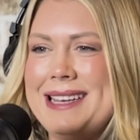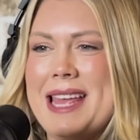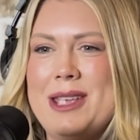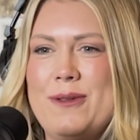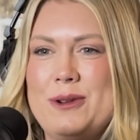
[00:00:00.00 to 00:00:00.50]

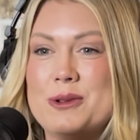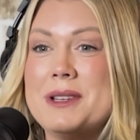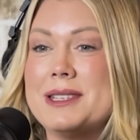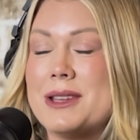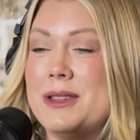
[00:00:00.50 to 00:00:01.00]
Thank you for
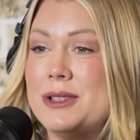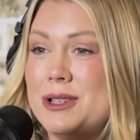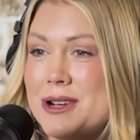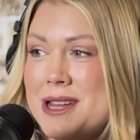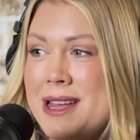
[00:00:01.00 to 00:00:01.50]
joining us on this
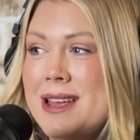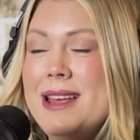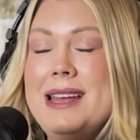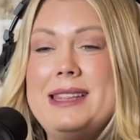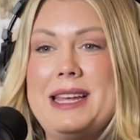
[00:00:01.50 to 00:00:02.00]
journey.
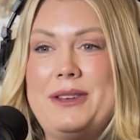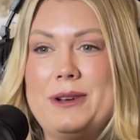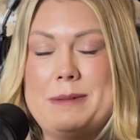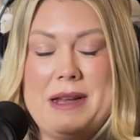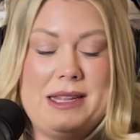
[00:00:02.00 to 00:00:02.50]
Thanks for
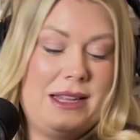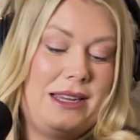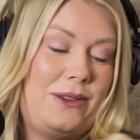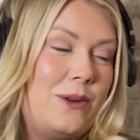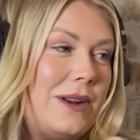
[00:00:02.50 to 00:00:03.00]
spending the
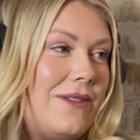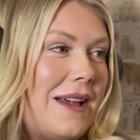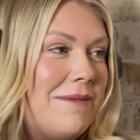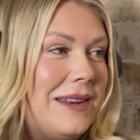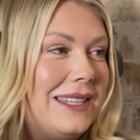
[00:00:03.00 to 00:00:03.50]
last
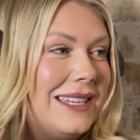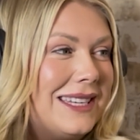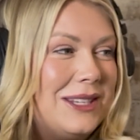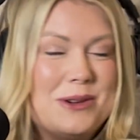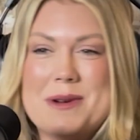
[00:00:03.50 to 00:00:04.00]
45 minutes
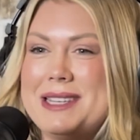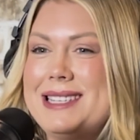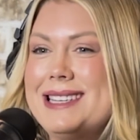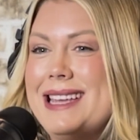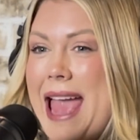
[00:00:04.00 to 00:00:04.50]
listening to
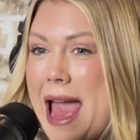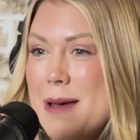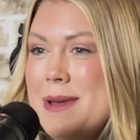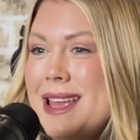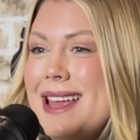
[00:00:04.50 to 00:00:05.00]
us gab.